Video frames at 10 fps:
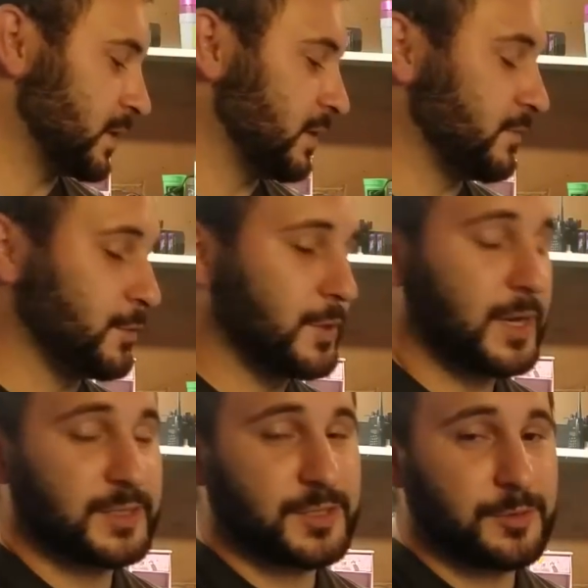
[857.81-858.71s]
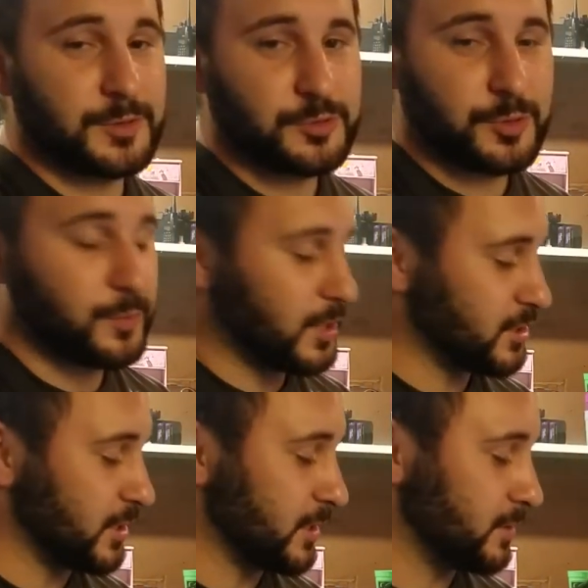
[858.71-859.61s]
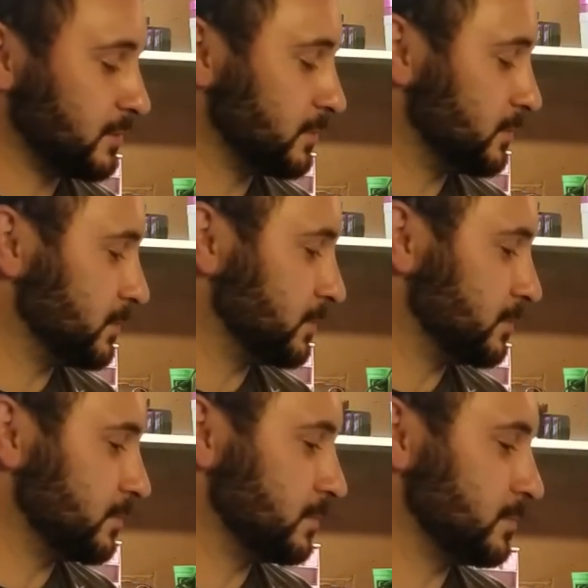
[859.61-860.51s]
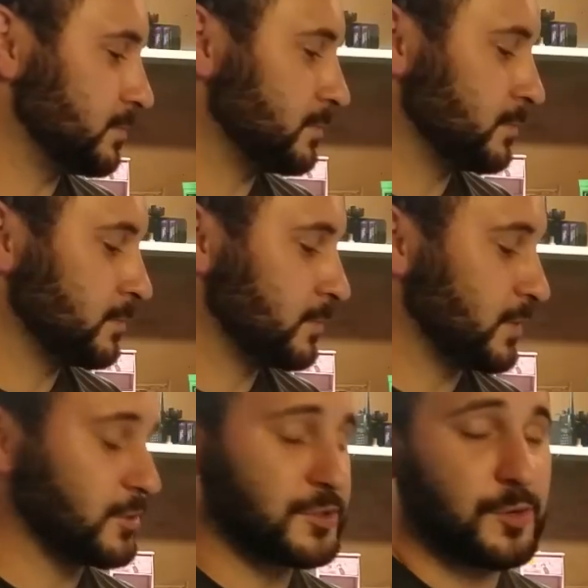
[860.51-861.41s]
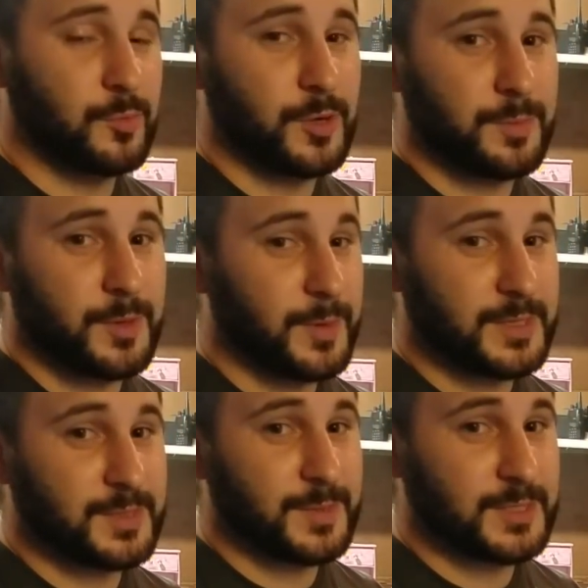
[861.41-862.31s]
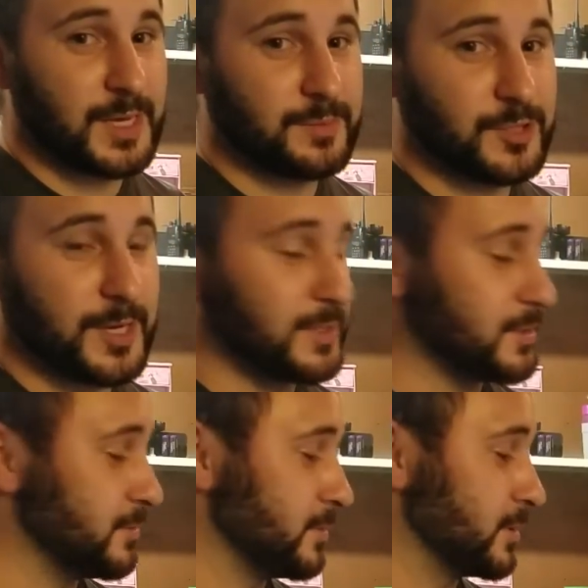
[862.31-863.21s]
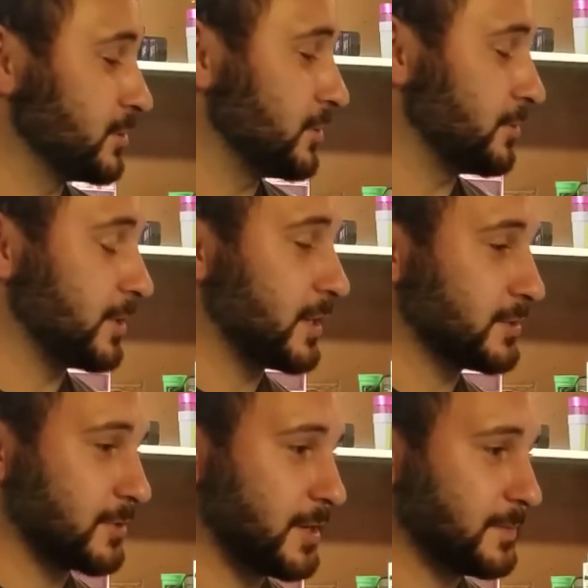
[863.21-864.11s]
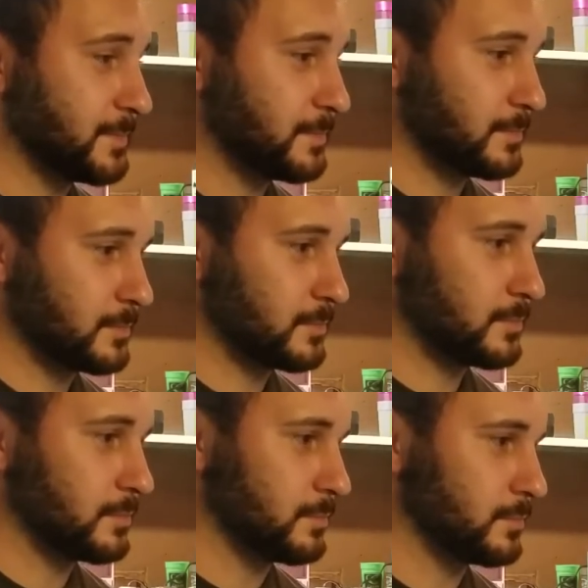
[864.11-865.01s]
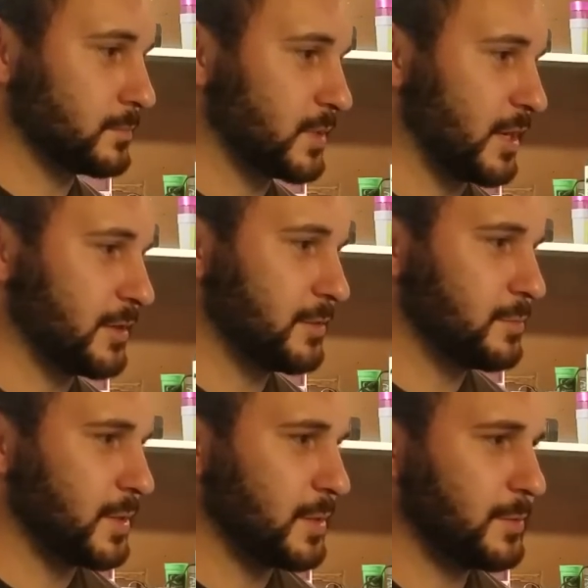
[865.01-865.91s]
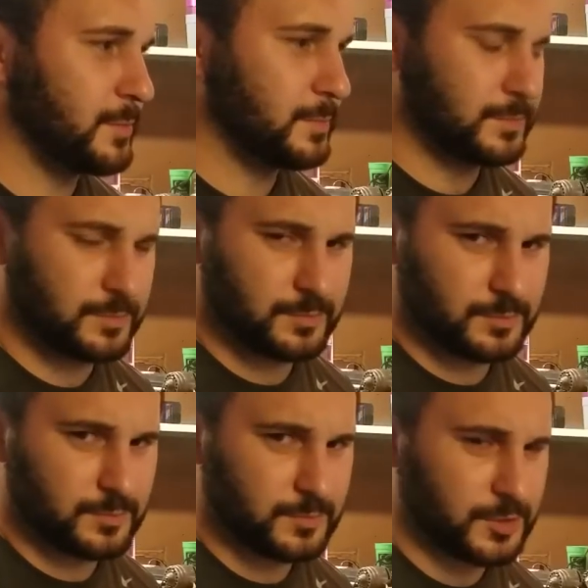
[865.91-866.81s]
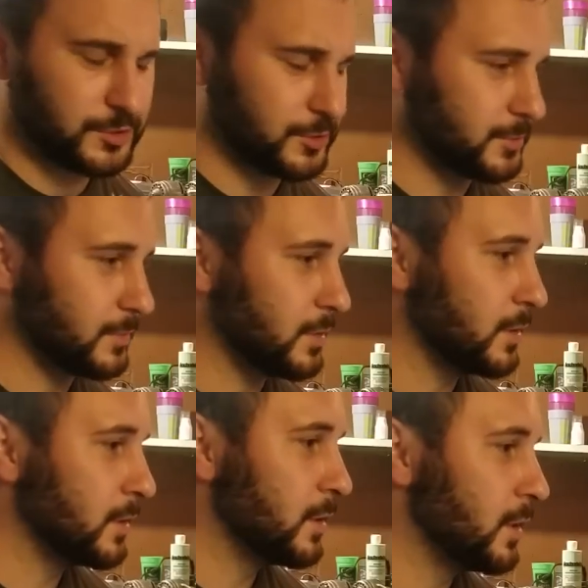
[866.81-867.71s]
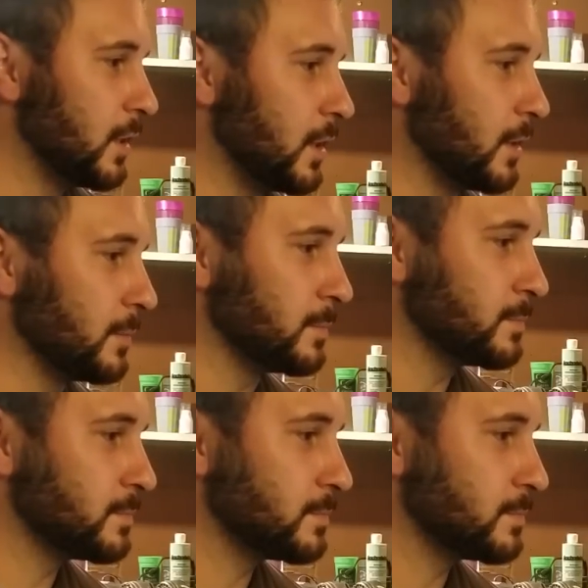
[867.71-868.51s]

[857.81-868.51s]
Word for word: if you guys don't enjoy watching it, there's no point in me wasting my time trying to uh, show you guys, right? kind of, maybe. Not sure. Um,